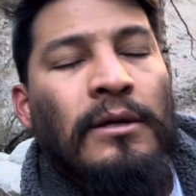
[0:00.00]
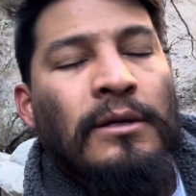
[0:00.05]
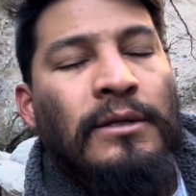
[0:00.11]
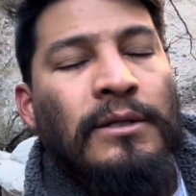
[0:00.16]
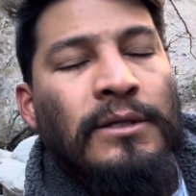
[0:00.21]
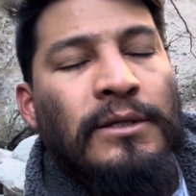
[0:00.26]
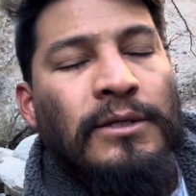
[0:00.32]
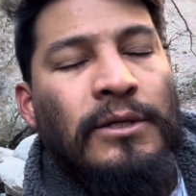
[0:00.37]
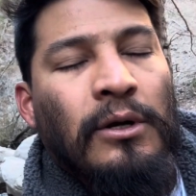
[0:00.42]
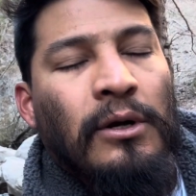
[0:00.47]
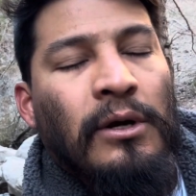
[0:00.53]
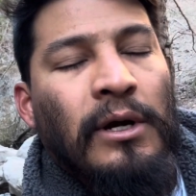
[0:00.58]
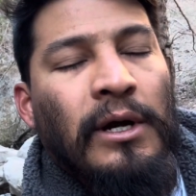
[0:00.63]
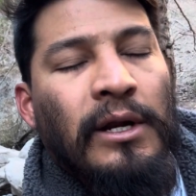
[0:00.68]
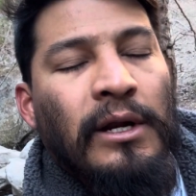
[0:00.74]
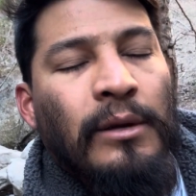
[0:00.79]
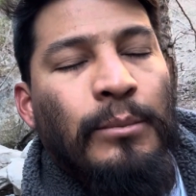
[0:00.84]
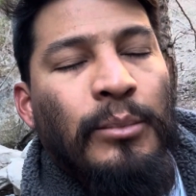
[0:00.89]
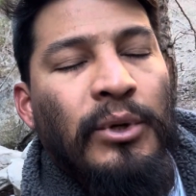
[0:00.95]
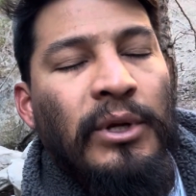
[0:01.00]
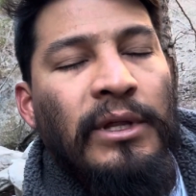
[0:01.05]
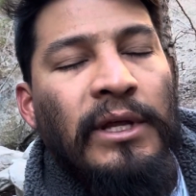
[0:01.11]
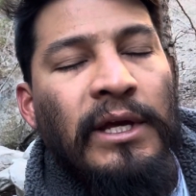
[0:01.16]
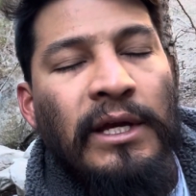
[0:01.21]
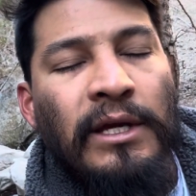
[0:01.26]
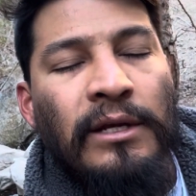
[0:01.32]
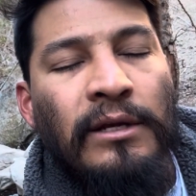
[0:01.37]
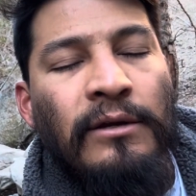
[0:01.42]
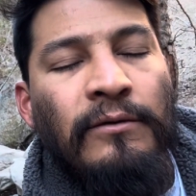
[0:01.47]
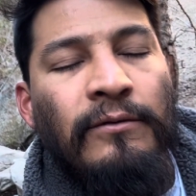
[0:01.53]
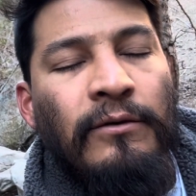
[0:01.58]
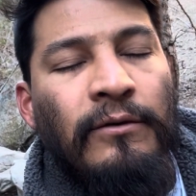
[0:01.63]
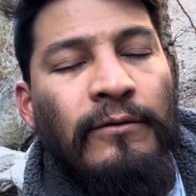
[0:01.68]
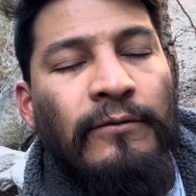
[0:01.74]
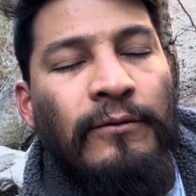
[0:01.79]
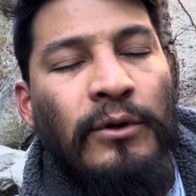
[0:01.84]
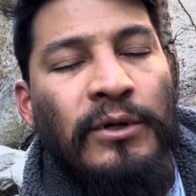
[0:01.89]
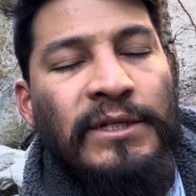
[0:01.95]
So I'm gonna breathe in for
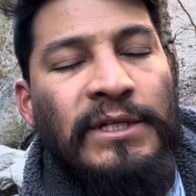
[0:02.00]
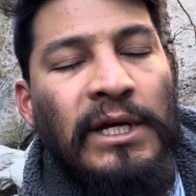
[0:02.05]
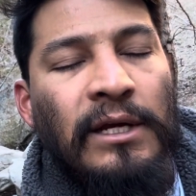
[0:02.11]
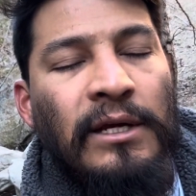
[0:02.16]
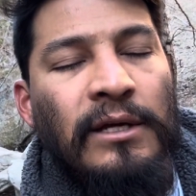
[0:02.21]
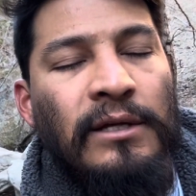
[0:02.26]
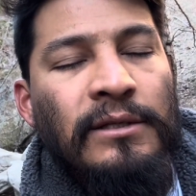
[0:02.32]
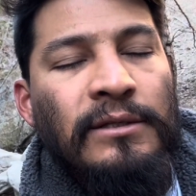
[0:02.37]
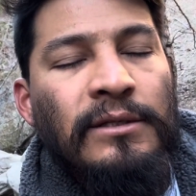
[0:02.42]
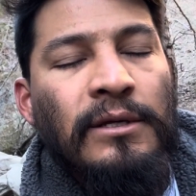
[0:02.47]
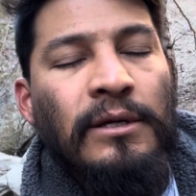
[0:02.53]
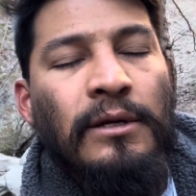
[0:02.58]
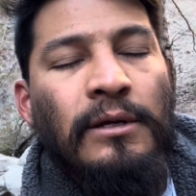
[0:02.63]
4 seconds,